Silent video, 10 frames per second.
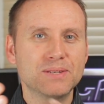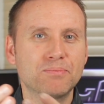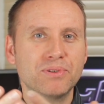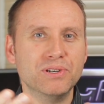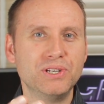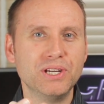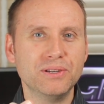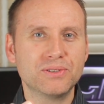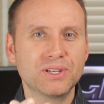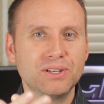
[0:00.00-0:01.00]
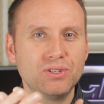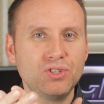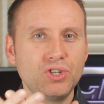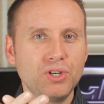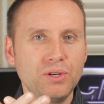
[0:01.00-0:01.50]
is produce
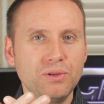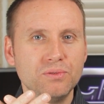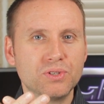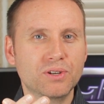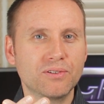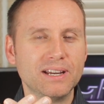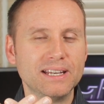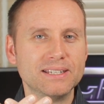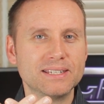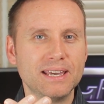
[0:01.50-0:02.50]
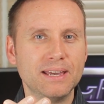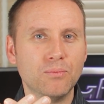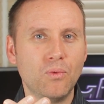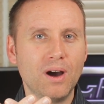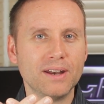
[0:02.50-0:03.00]
two screens
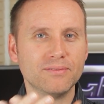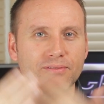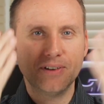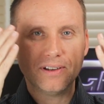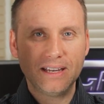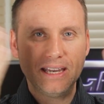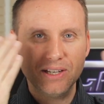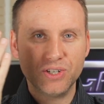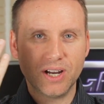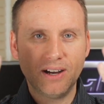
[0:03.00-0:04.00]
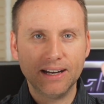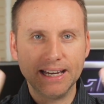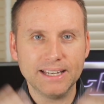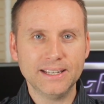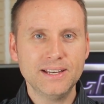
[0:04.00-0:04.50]
in one for each
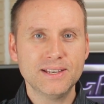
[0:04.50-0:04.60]
eye.